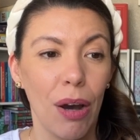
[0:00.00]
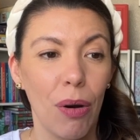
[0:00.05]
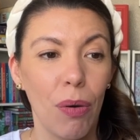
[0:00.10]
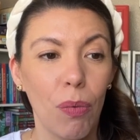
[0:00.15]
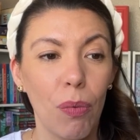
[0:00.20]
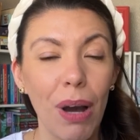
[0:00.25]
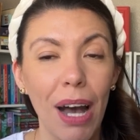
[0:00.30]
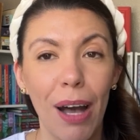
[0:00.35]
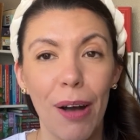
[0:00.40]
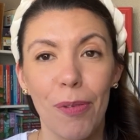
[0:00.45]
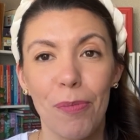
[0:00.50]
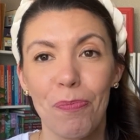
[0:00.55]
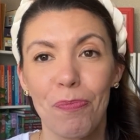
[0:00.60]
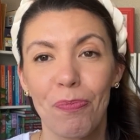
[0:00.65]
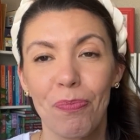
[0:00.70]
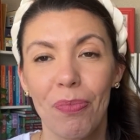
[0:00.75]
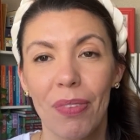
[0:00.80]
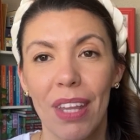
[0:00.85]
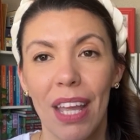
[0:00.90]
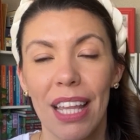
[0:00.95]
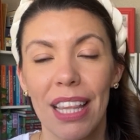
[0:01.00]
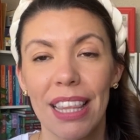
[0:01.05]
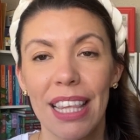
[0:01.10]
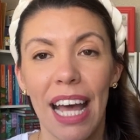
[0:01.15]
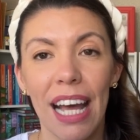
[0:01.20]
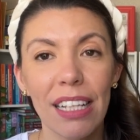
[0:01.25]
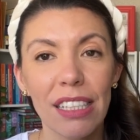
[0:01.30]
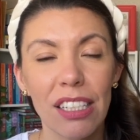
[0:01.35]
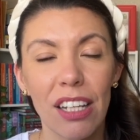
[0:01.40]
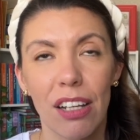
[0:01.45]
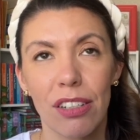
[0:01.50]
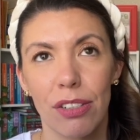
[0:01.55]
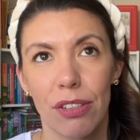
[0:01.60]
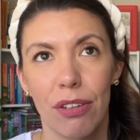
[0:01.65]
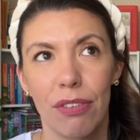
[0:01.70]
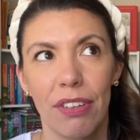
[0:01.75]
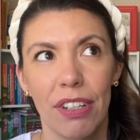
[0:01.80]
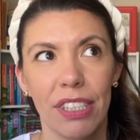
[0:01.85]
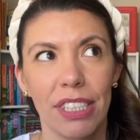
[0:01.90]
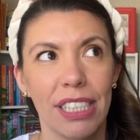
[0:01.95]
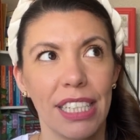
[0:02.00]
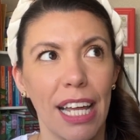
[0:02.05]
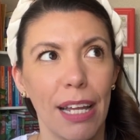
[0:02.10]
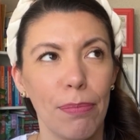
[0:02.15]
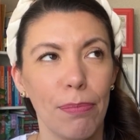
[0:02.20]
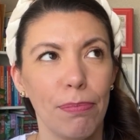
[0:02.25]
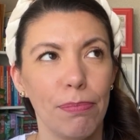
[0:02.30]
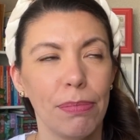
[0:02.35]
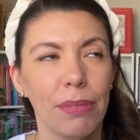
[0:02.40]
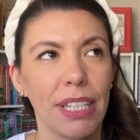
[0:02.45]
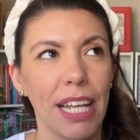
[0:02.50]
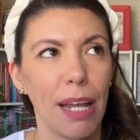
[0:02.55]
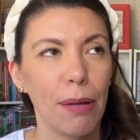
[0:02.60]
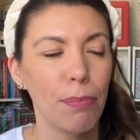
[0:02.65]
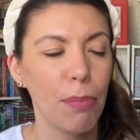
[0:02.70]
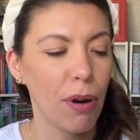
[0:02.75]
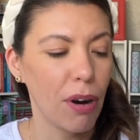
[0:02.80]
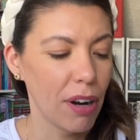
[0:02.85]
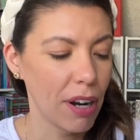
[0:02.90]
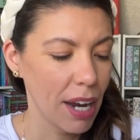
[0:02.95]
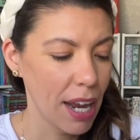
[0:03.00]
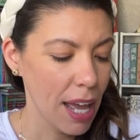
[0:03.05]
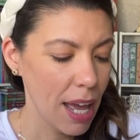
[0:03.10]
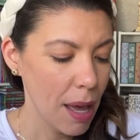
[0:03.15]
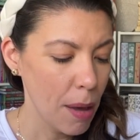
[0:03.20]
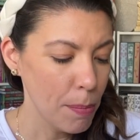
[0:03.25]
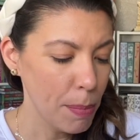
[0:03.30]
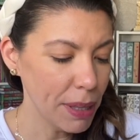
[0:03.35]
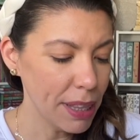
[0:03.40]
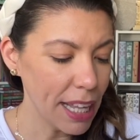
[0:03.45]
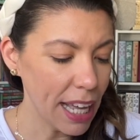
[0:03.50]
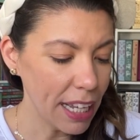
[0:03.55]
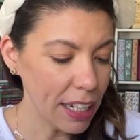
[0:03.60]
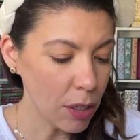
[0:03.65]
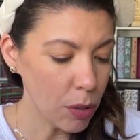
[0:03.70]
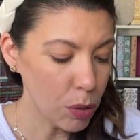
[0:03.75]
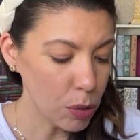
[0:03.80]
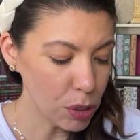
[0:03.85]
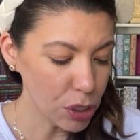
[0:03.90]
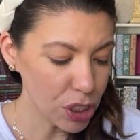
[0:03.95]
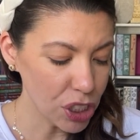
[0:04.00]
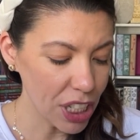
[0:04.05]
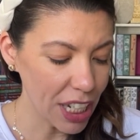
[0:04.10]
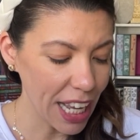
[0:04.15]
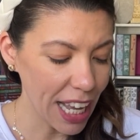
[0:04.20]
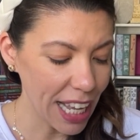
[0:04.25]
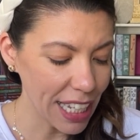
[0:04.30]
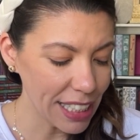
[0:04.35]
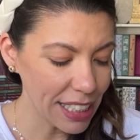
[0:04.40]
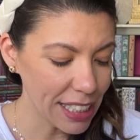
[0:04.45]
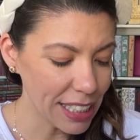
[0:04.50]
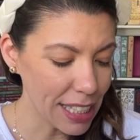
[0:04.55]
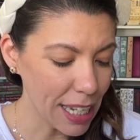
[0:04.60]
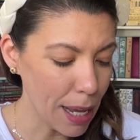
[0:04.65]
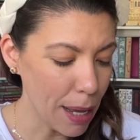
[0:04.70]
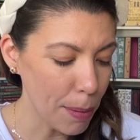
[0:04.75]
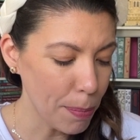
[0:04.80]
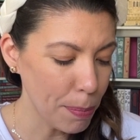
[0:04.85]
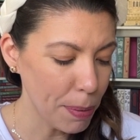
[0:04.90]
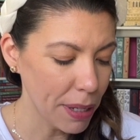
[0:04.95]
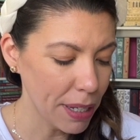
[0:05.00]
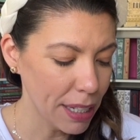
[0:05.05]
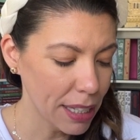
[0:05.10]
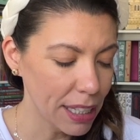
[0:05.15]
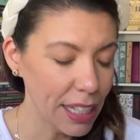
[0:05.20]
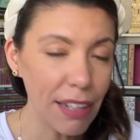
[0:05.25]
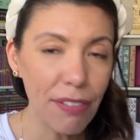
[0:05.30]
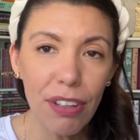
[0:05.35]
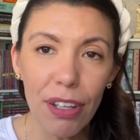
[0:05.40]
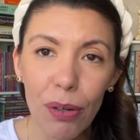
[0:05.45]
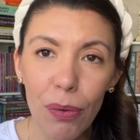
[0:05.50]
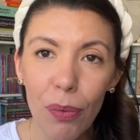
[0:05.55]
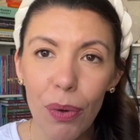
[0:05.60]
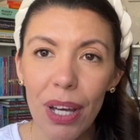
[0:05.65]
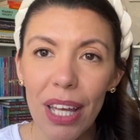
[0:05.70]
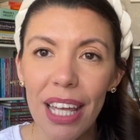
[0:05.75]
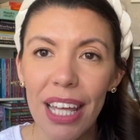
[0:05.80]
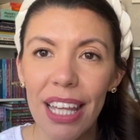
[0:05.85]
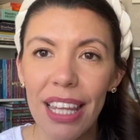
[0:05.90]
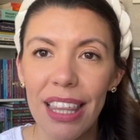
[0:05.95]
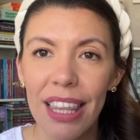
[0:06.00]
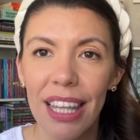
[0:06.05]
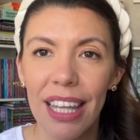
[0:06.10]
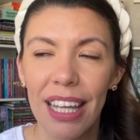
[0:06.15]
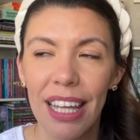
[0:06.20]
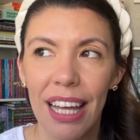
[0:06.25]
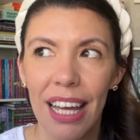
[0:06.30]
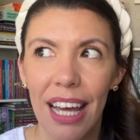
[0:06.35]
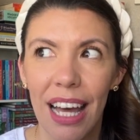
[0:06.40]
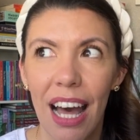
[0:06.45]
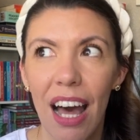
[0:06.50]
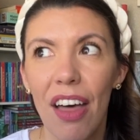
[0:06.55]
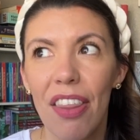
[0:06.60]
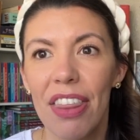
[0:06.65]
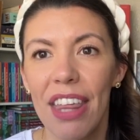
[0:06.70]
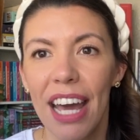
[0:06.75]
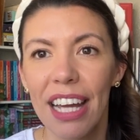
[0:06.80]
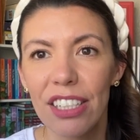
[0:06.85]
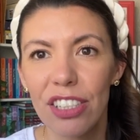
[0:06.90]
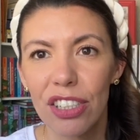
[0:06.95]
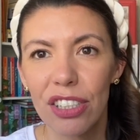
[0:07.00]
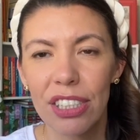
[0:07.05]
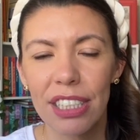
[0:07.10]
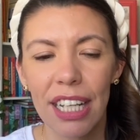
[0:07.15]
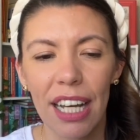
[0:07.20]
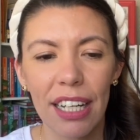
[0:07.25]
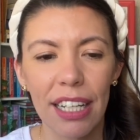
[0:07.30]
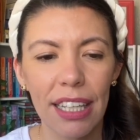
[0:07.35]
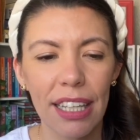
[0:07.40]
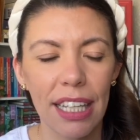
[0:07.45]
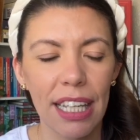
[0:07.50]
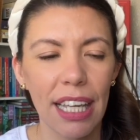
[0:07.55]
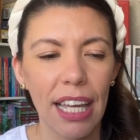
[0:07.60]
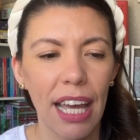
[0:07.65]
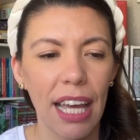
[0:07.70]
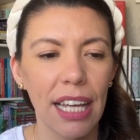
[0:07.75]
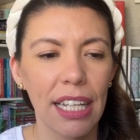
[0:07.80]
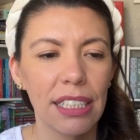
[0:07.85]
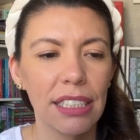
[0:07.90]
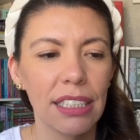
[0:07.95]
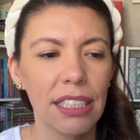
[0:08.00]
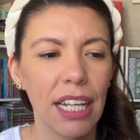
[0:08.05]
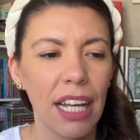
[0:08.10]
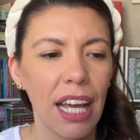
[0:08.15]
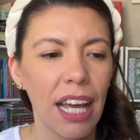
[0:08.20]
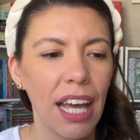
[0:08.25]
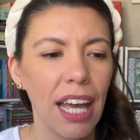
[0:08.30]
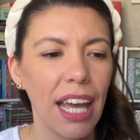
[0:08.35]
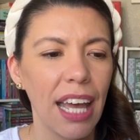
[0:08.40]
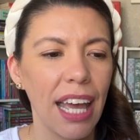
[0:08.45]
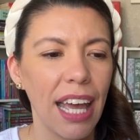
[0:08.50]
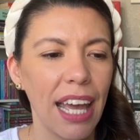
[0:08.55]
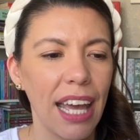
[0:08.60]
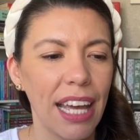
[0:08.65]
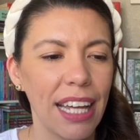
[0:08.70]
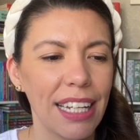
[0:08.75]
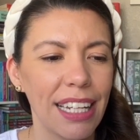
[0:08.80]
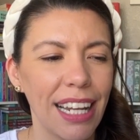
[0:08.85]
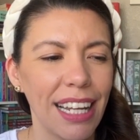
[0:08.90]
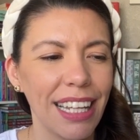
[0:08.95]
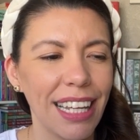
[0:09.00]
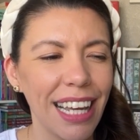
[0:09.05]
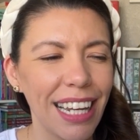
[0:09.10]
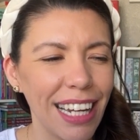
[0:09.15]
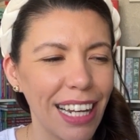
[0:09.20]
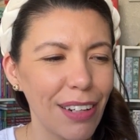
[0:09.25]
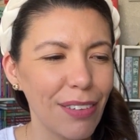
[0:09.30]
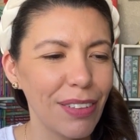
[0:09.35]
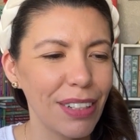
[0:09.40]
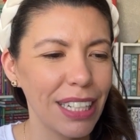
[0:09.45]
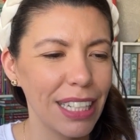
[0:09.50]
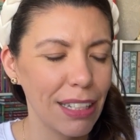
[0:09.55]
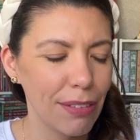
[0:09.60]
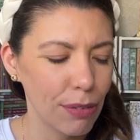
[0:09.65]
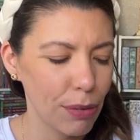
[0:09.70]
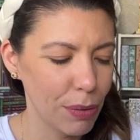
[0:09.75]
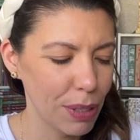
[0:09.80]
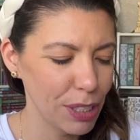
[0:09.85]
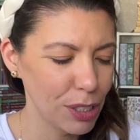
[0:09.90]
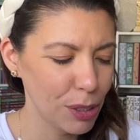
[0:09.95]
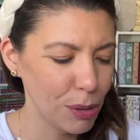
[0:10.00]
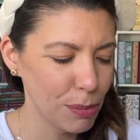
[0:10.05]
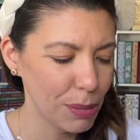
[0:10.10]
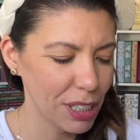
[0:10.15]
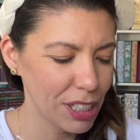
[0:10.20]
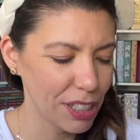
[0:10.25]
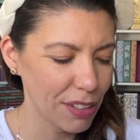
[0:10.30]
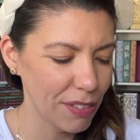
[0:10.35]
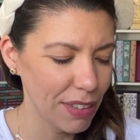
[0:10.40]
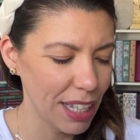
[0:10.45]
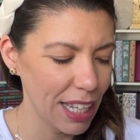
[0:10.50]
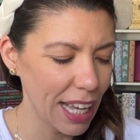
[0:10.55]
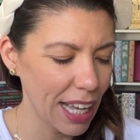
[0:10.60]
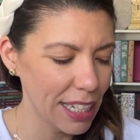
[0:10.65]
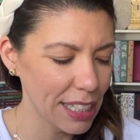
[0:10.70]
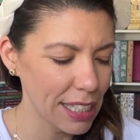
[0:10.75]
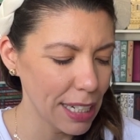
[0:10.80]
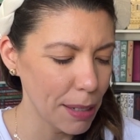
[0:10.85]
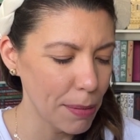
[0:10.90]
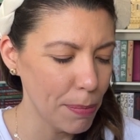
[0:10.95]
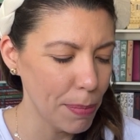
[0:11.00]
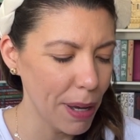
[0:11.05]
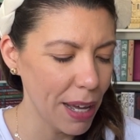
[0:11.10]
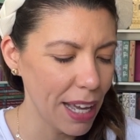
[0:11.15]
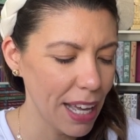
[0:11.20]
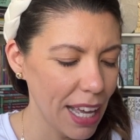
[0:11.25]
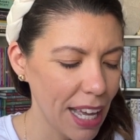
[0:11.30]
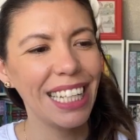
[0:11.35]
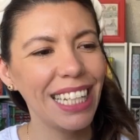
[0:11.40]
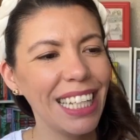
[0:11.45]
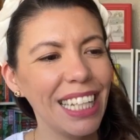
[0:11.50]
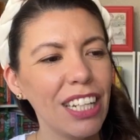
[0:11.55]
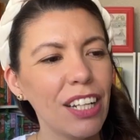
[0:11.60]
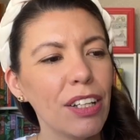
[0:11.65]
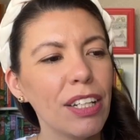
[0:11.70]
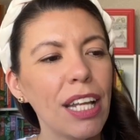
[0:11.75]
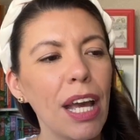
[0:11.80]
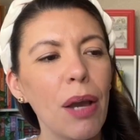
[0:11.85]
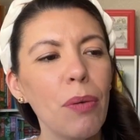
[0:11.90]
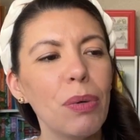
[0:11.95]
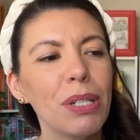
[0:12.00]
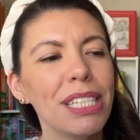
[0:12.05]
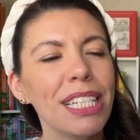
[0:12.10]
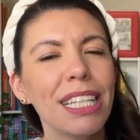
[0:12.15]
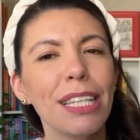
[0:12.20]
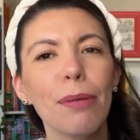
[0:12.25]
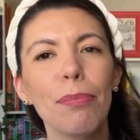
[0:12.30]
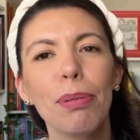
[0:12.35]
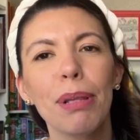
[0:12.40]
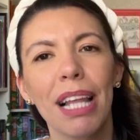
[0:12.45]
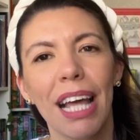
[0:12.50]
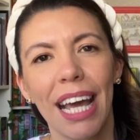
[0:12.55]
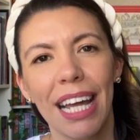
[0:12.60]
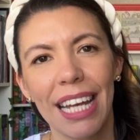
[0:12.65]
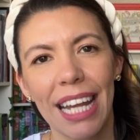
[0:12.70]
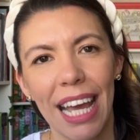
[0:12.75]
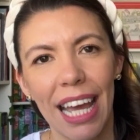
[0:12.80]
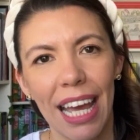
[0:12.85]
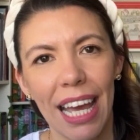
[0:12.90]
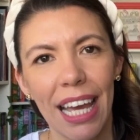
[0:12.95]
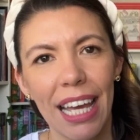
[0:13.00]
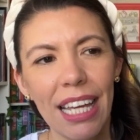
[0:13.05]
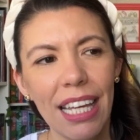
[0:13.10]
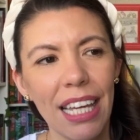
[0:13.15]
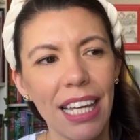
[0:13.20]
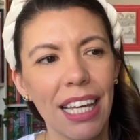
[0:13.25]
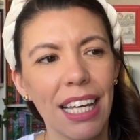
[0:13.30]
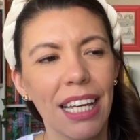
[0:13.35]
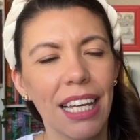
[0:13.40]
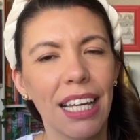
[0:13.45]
wow, that's also a very sad part. But then who she ends up living with, how that turned out in the end. And again, I don't want to give away too much of the ending, but it wasn't the plan A,